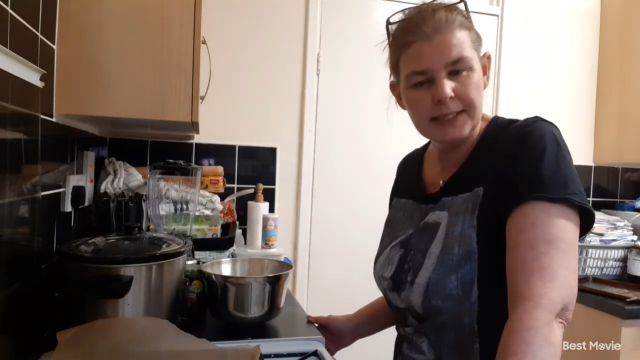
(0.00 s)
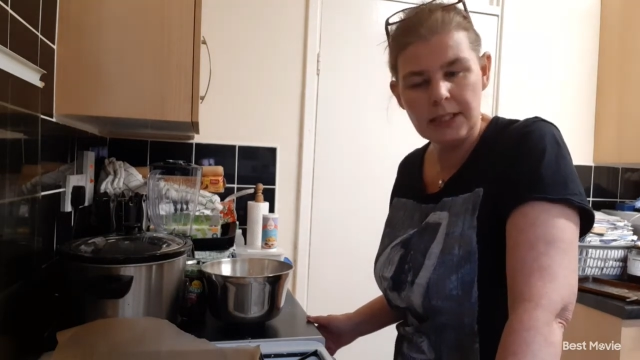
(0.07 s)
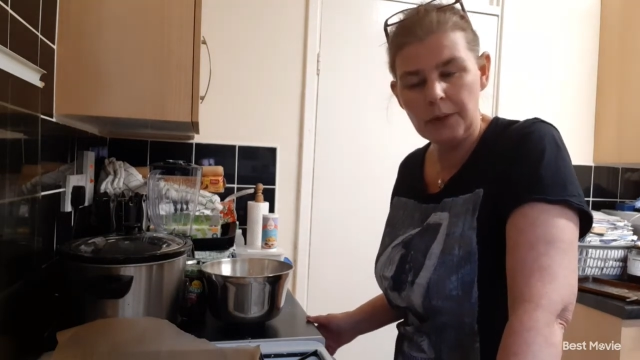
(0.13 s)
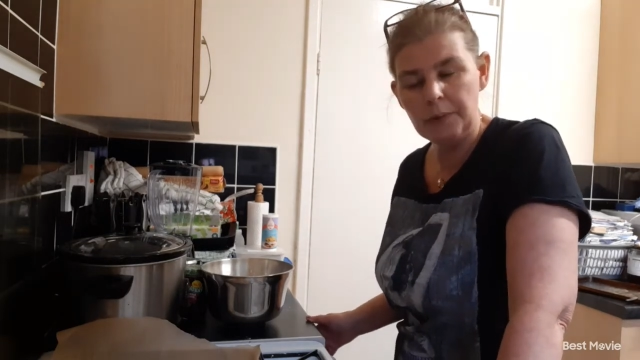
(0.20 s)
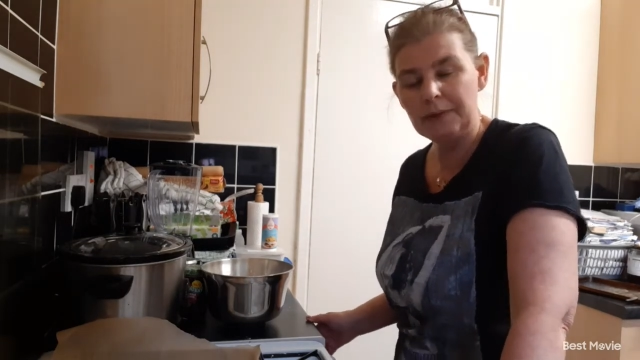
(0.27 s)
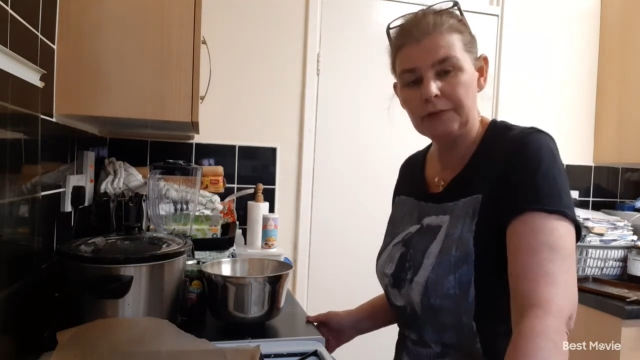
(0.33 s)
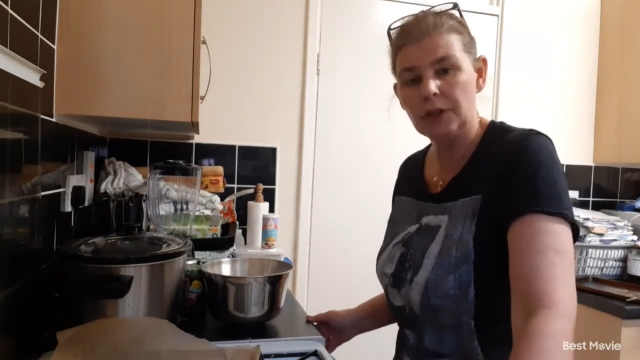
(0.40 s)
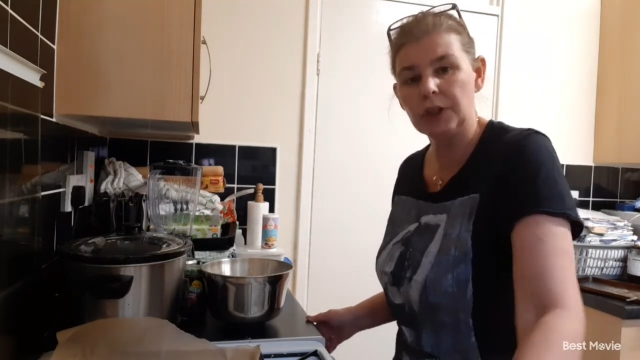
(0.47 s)
So
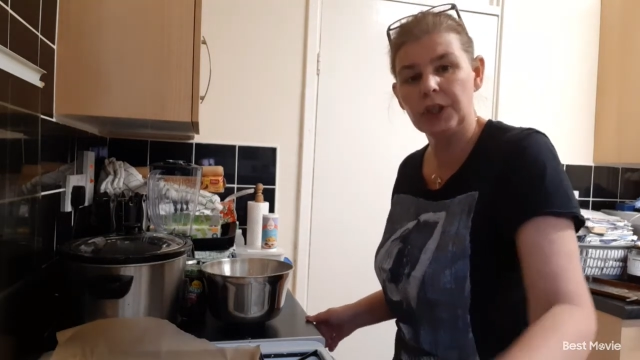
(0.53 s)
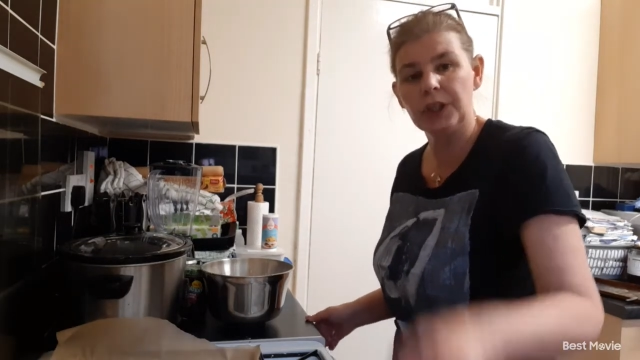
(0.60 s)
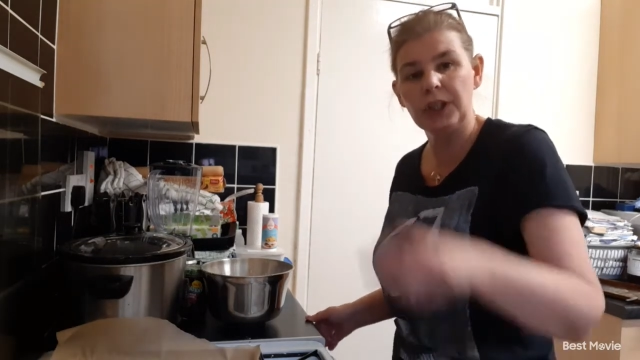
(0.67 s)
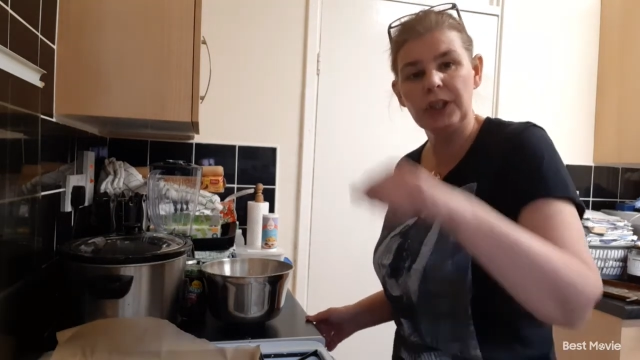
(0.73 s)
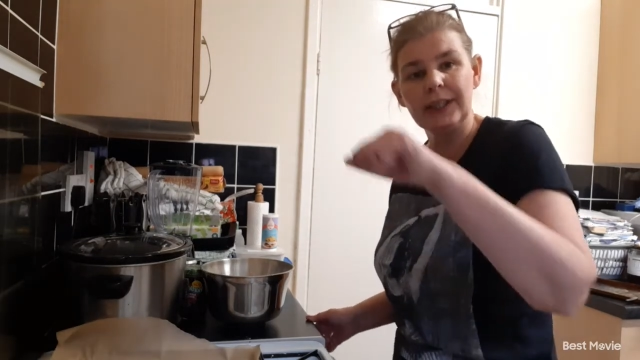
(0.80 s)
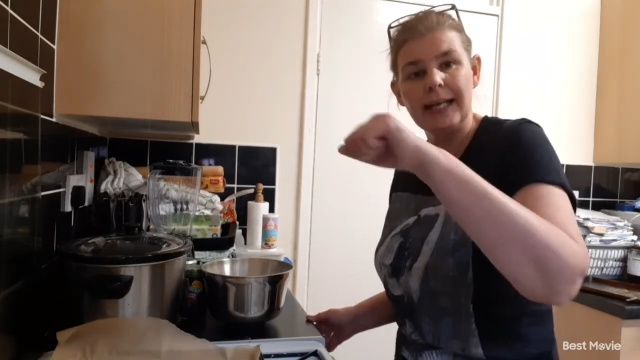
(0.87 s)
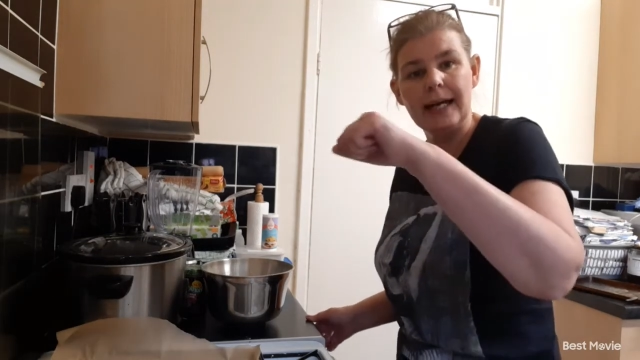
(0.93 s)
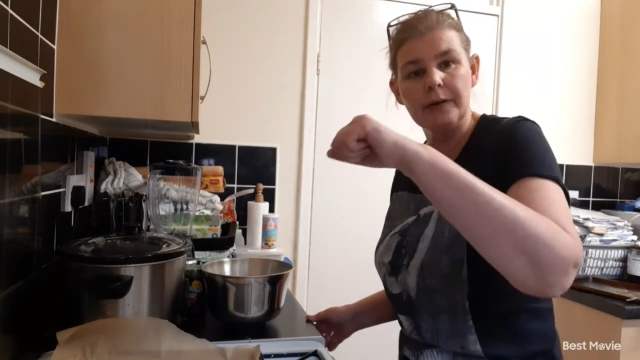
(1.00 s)
I've not got it
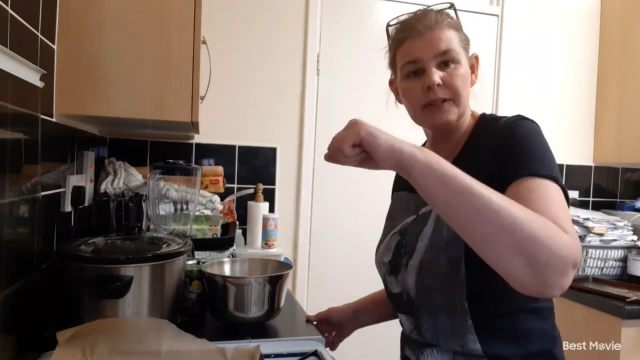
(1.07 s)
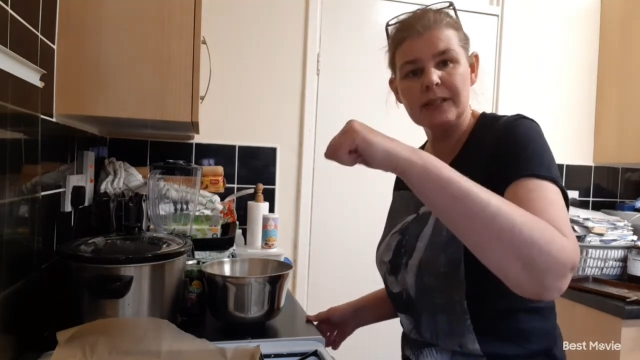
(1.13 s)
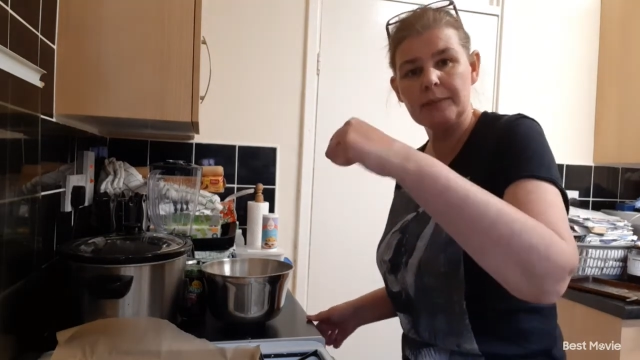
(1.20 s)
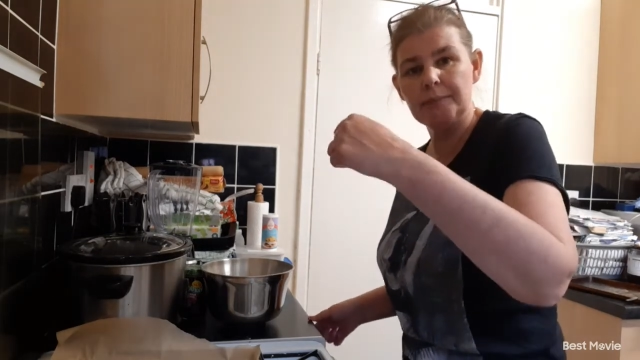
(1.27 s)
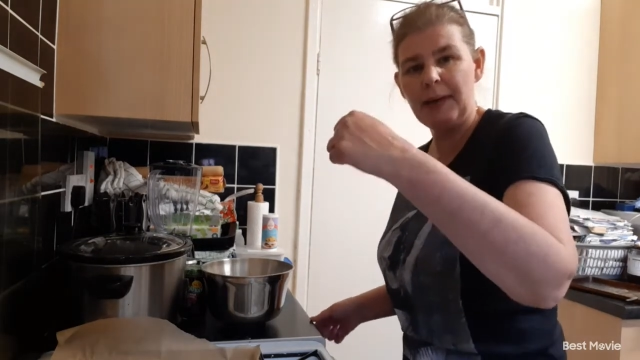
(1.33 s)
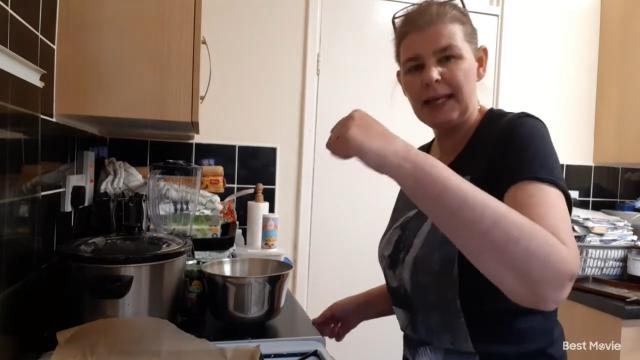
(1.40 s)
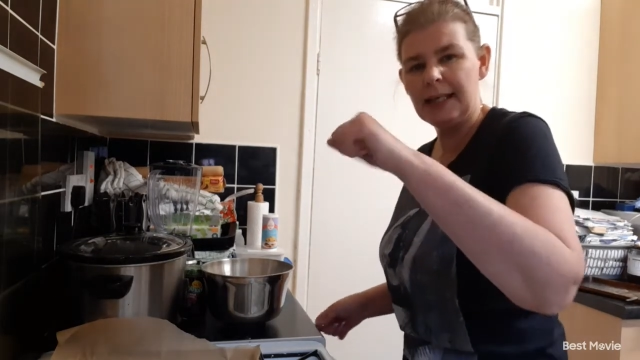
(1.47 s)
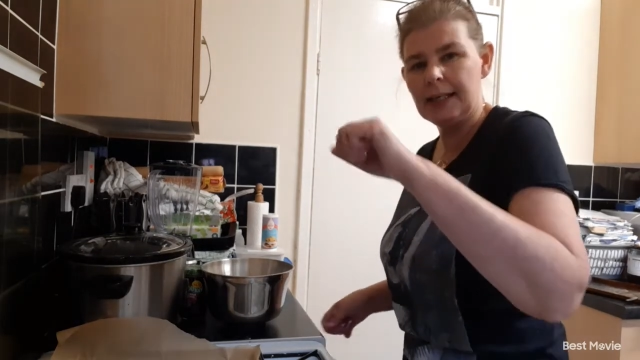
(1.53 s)
on now because
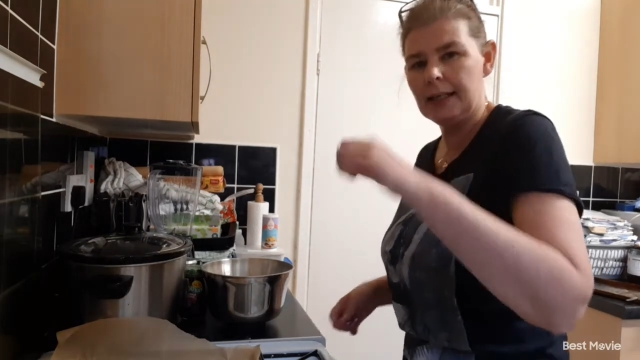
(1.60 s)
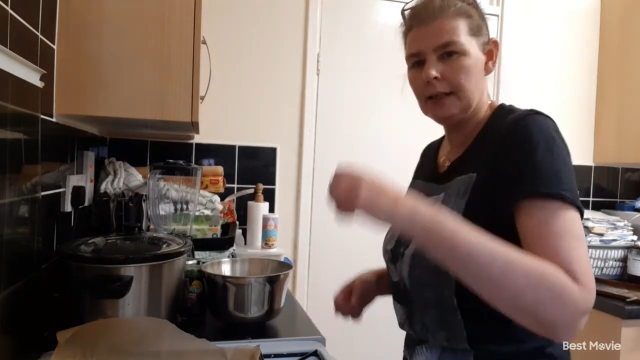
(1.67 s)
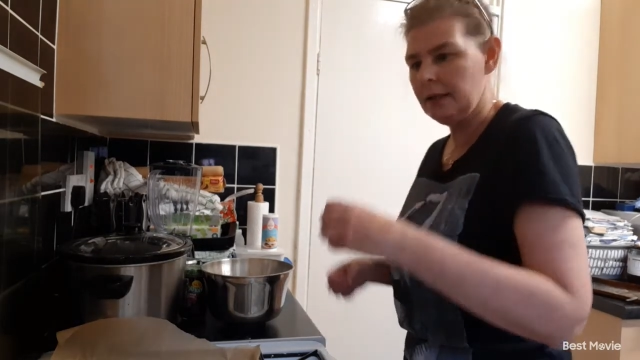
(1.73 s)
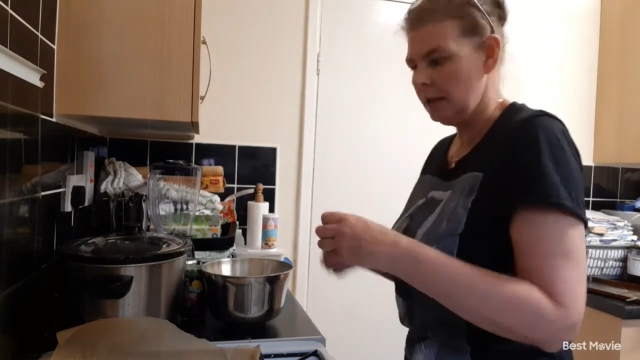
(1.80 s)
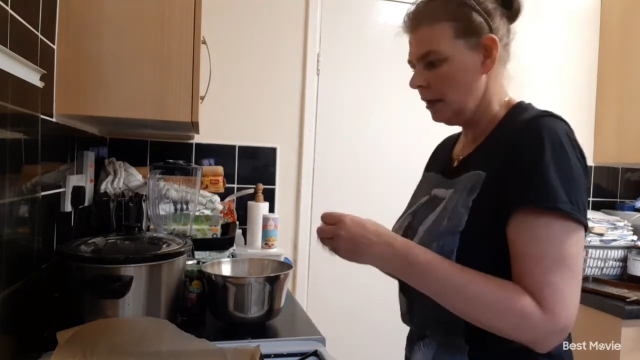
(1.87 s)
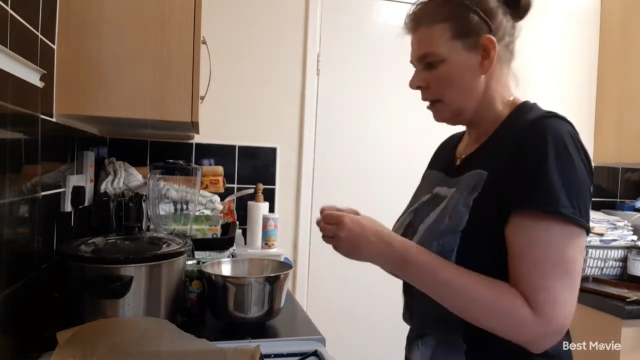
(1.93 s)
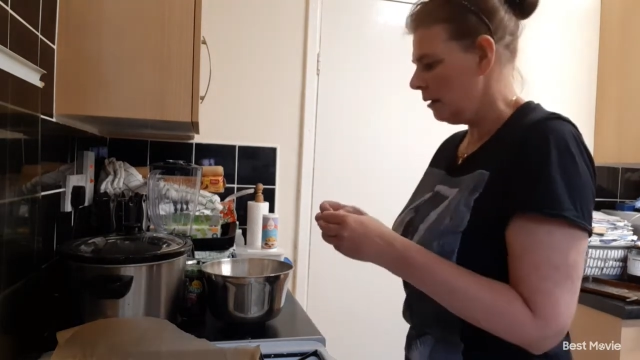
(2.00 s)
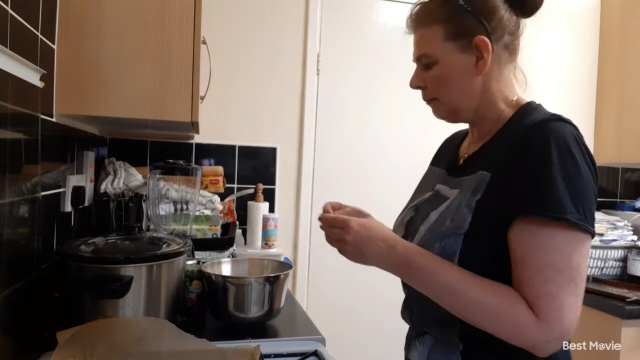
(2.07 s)
I'm baking,
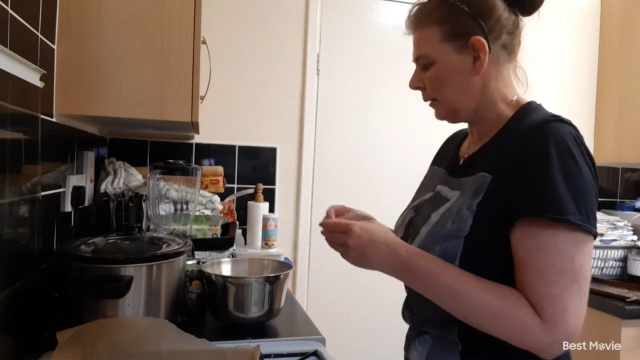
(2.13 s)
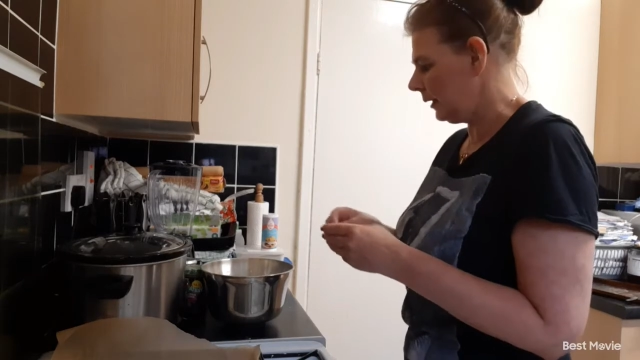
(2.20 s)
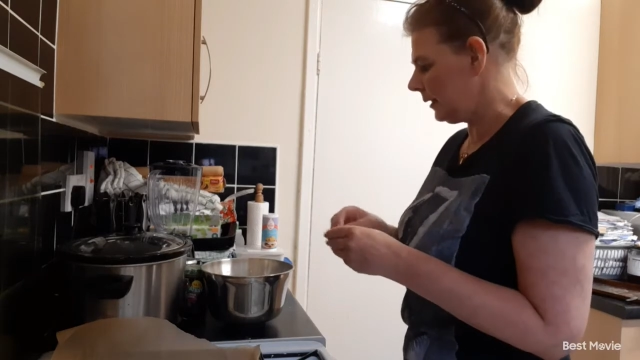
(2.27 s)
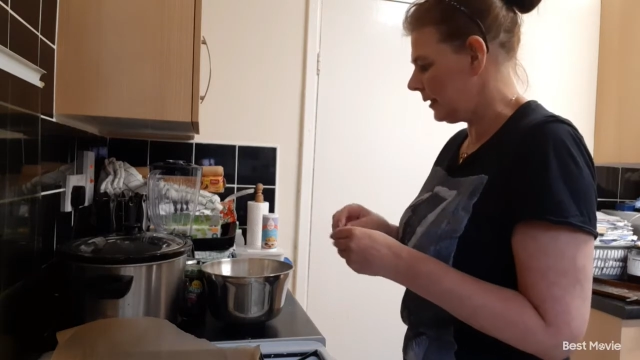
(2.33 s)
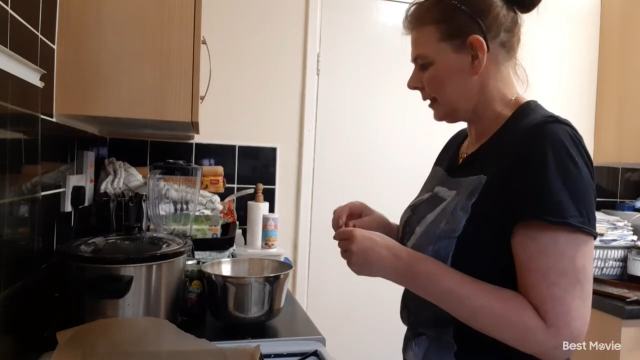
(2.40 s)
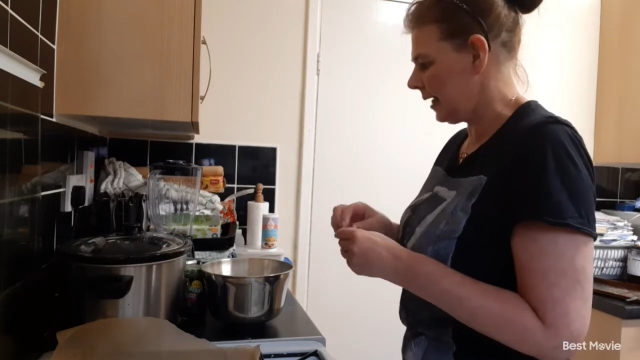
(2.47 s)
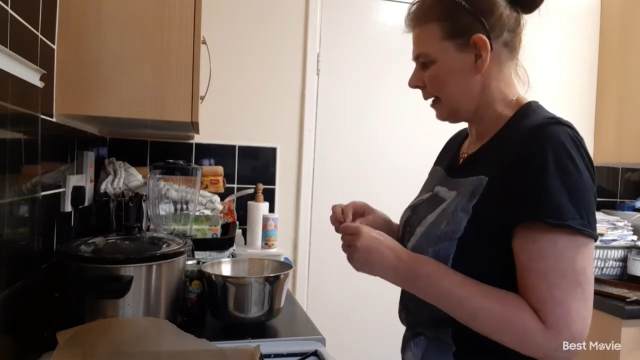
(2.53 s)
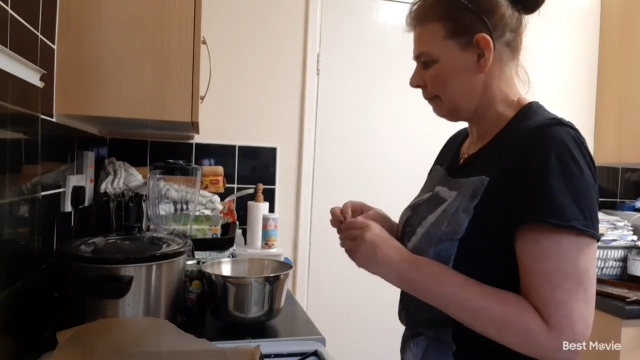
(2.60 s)
but